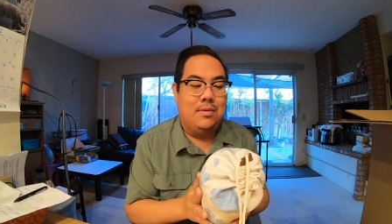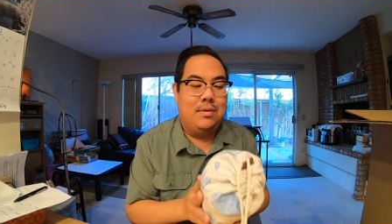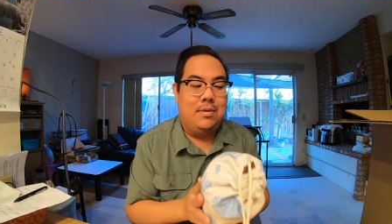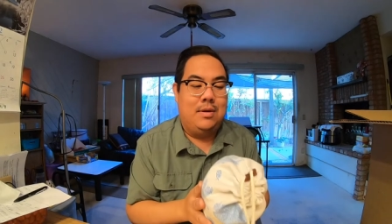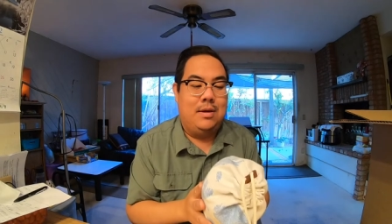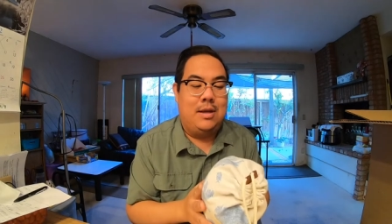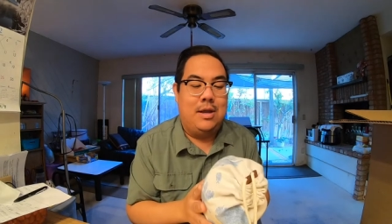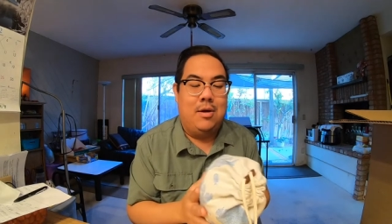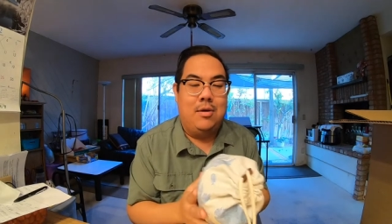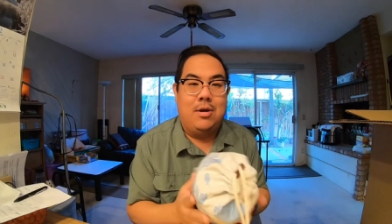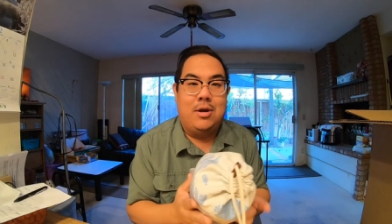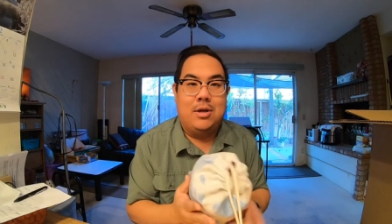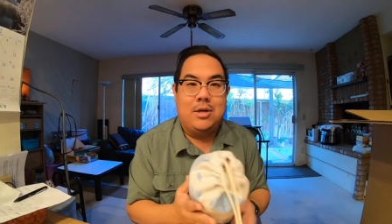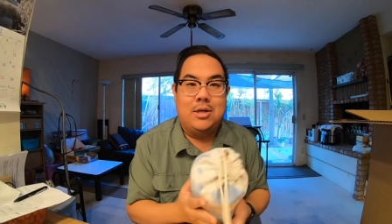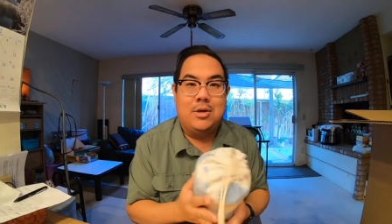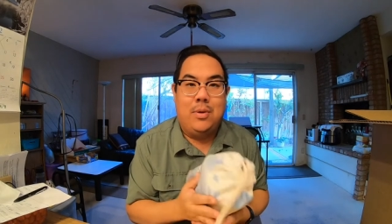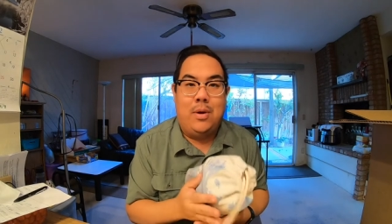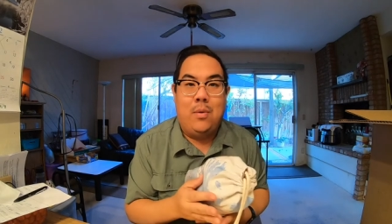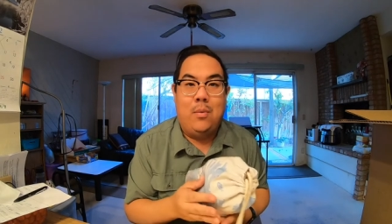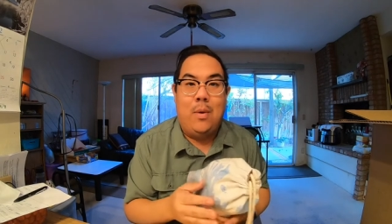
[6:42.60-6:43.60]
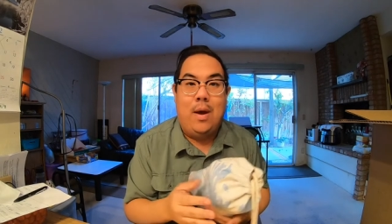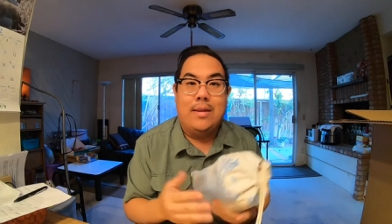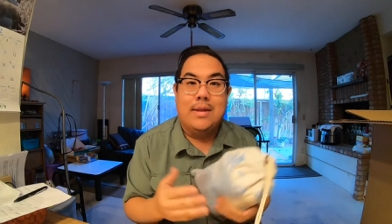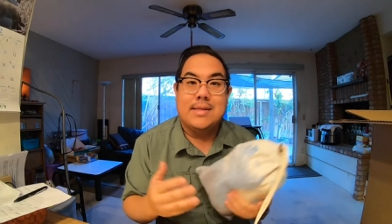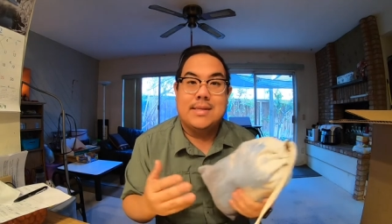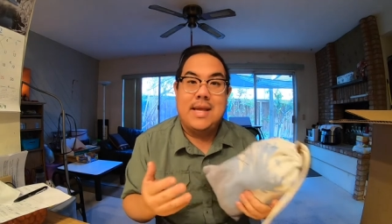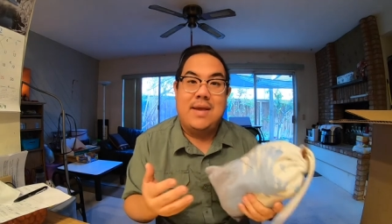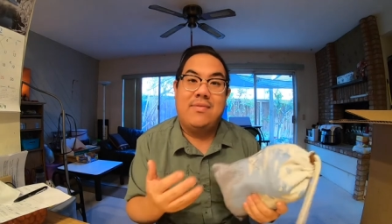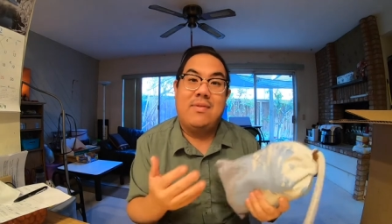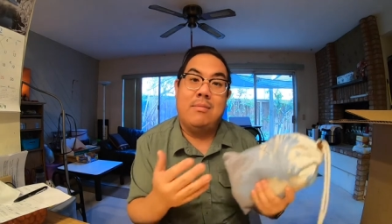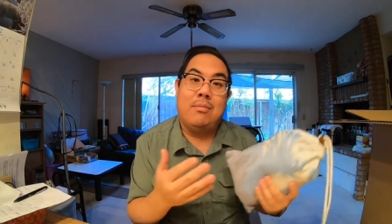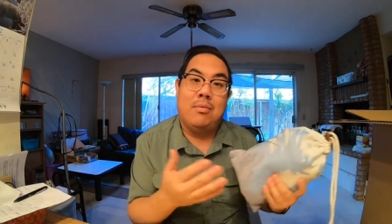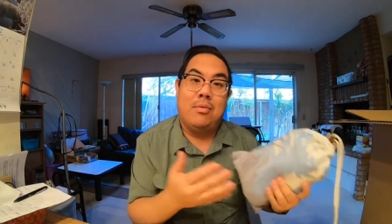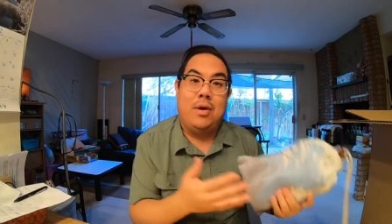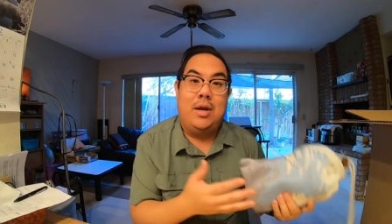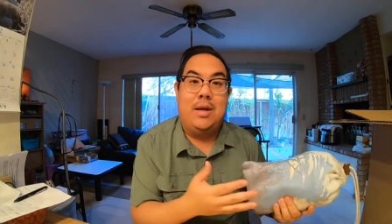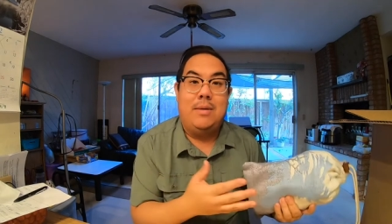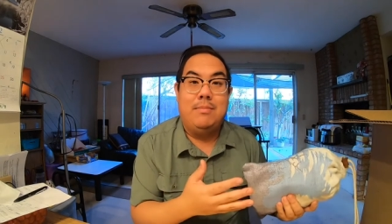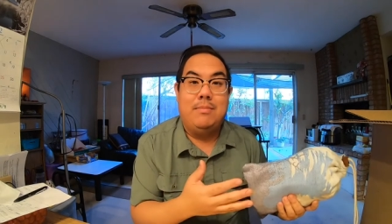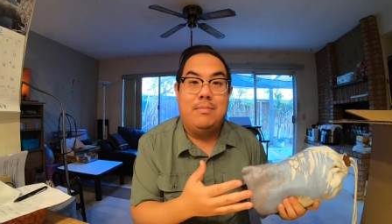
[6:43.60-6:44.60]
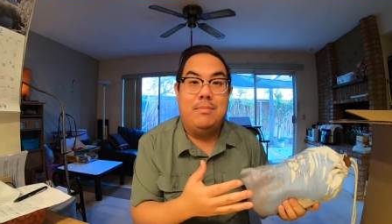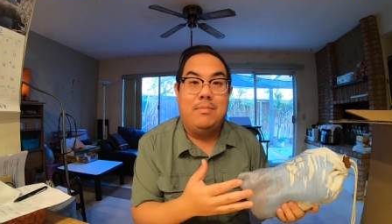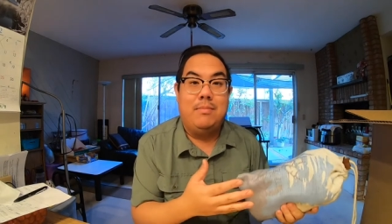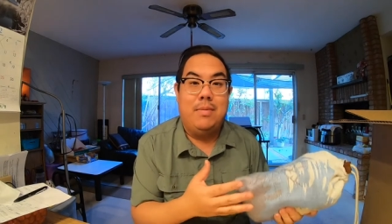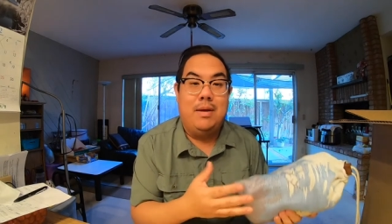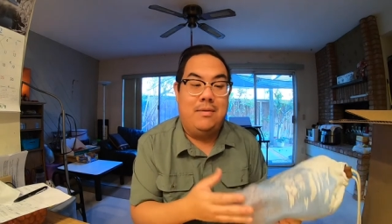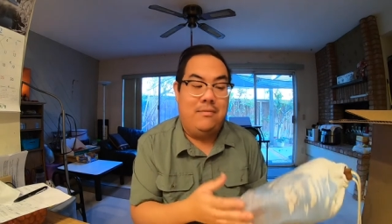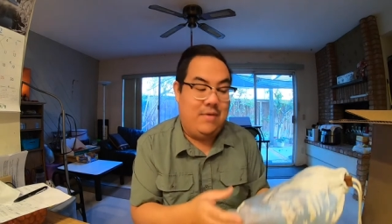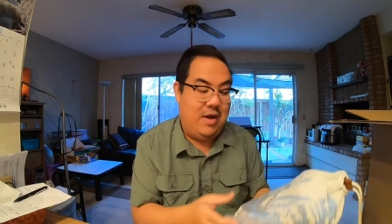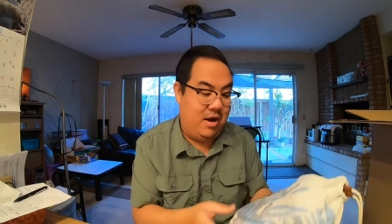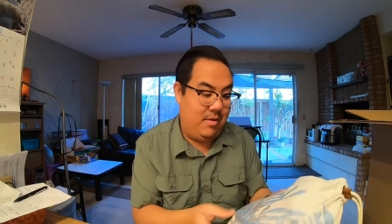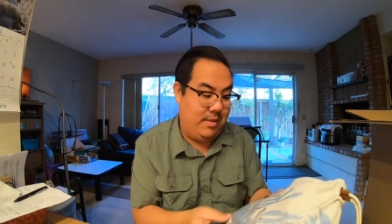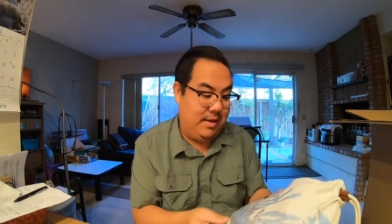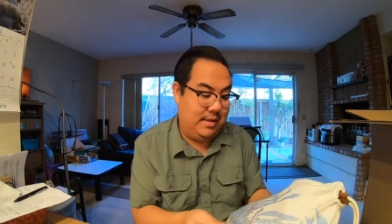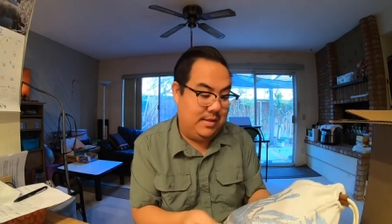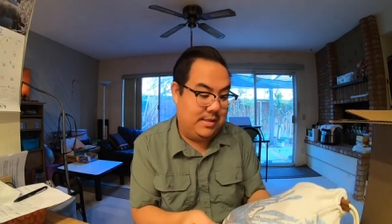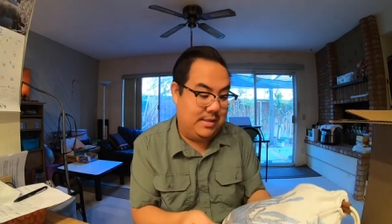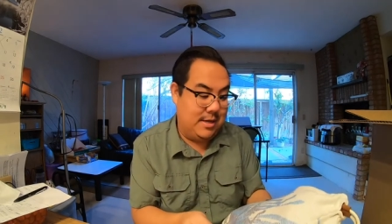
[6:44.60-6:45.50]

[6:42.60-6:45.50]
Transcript: you know, doing well to save the marine environment.